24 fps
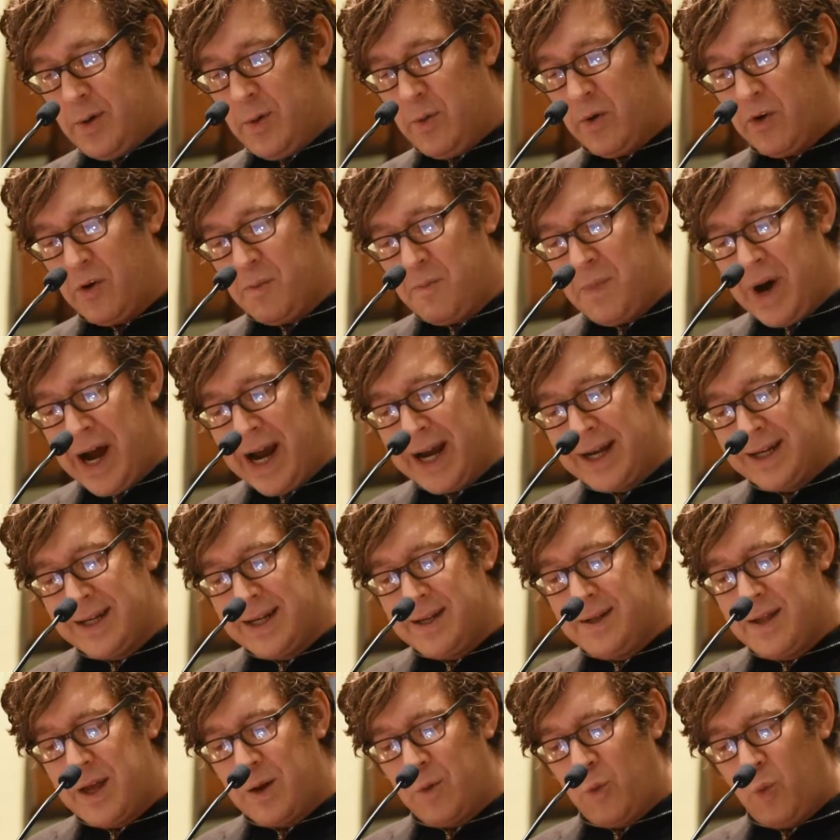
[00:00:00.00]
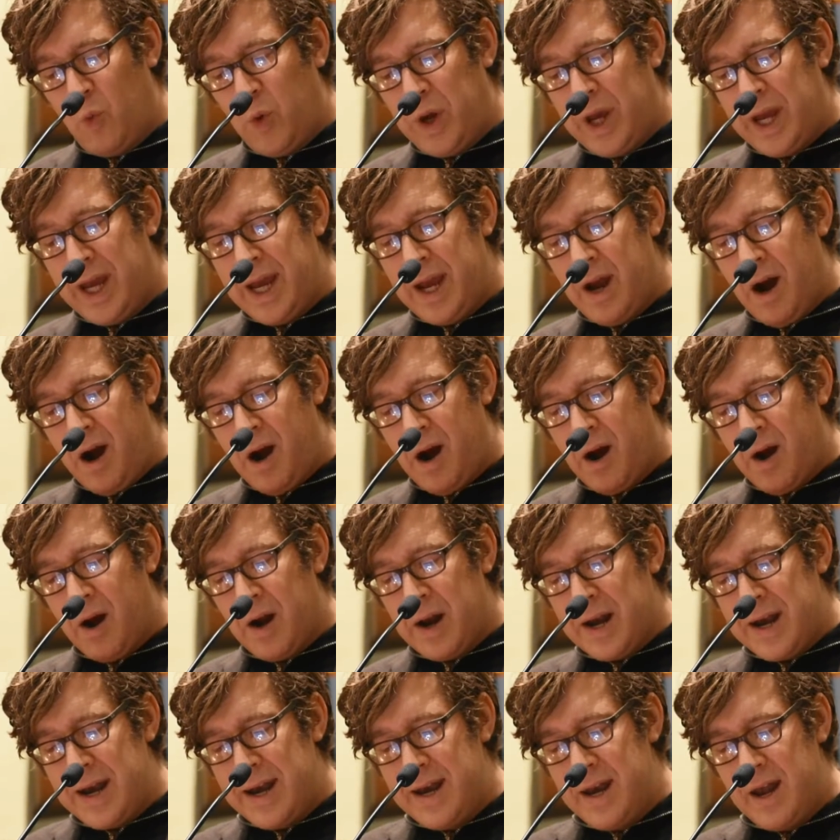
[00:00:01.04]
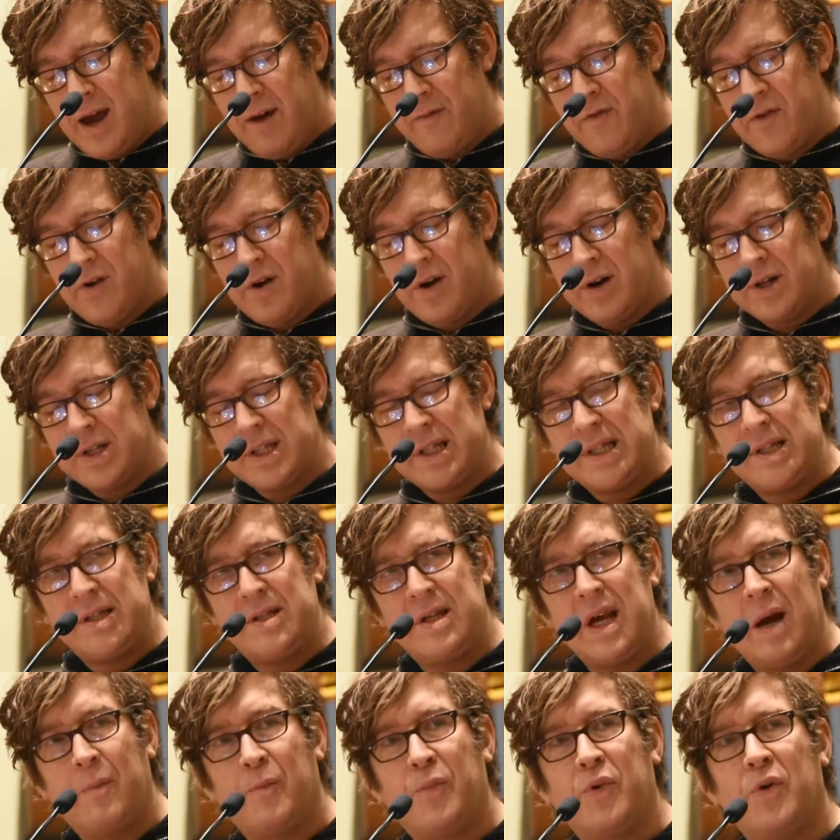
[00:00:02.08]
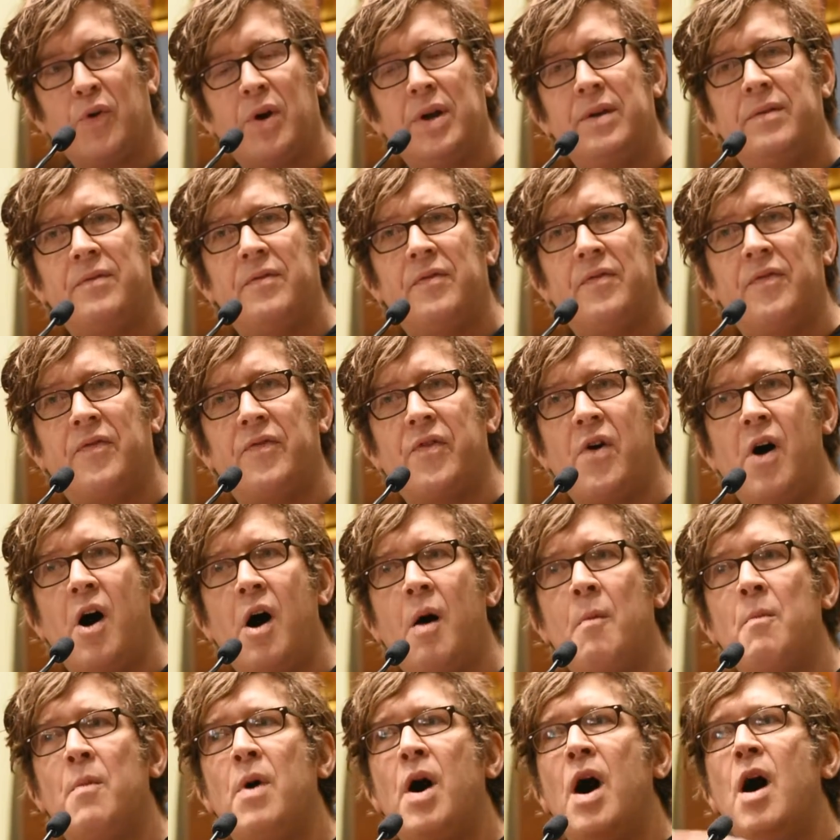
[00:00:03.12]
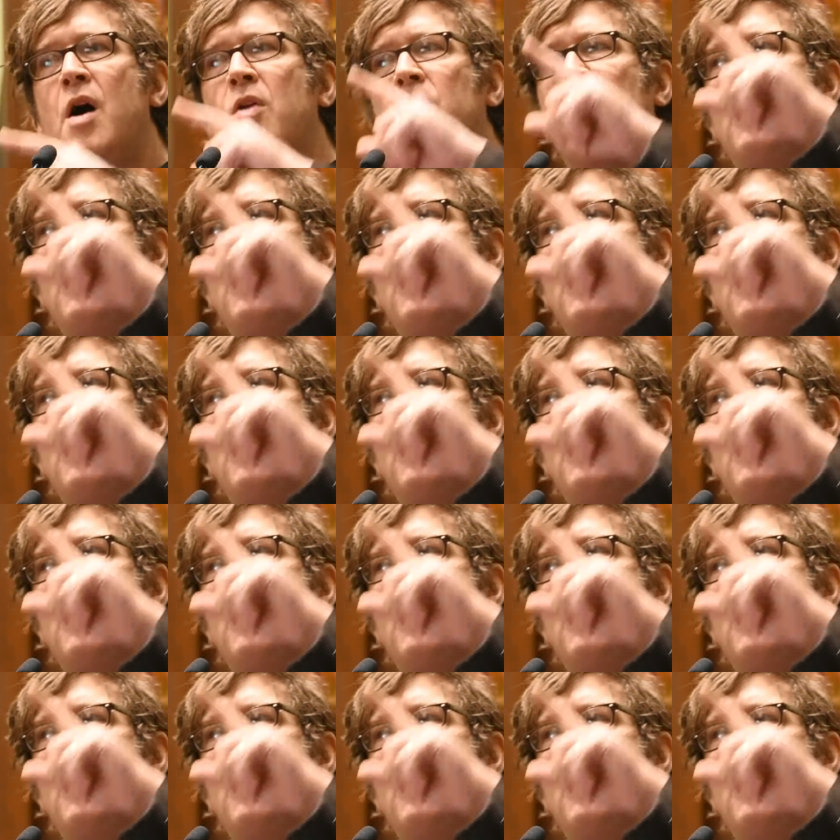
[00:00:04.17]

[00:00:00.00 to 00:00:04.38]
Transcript: We're reminded that we are never separate from